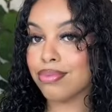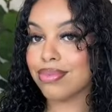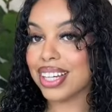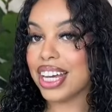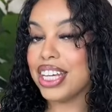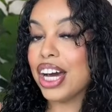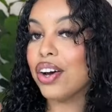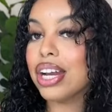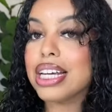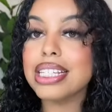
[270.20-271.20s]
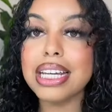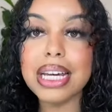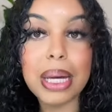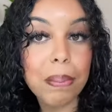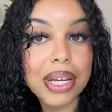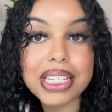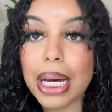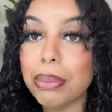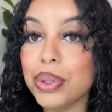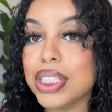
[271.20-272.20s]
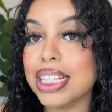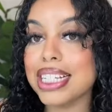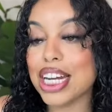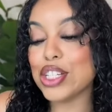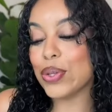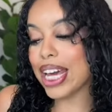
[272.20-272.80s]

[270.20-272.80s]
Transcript: Y ahora sí, empezamos. Let's get into it.